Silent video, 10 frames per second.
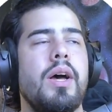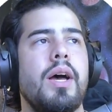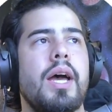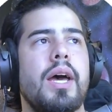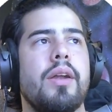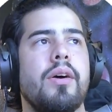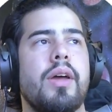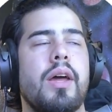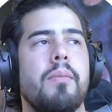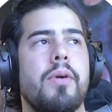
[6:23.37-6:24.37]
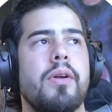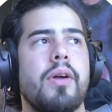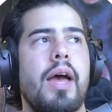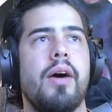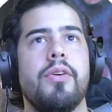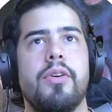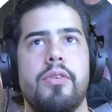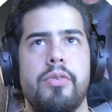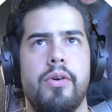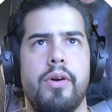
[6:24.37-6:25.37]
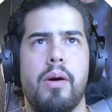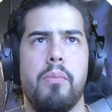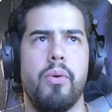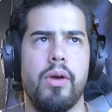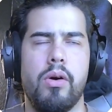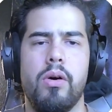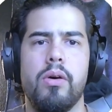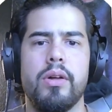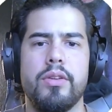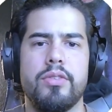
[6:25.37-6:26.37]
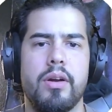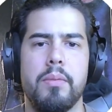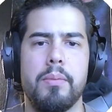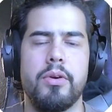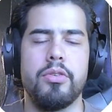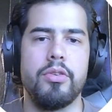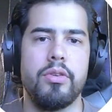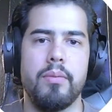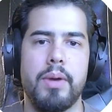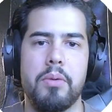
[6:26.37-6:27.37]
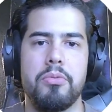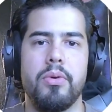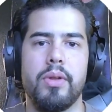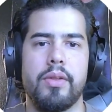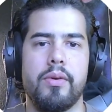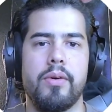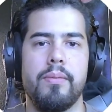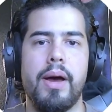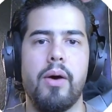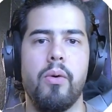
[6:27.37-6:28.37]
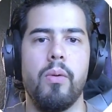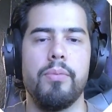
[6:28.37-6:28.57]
and get them on a calendar for an onboarding call and set them up in your system, make them feel like they're at home.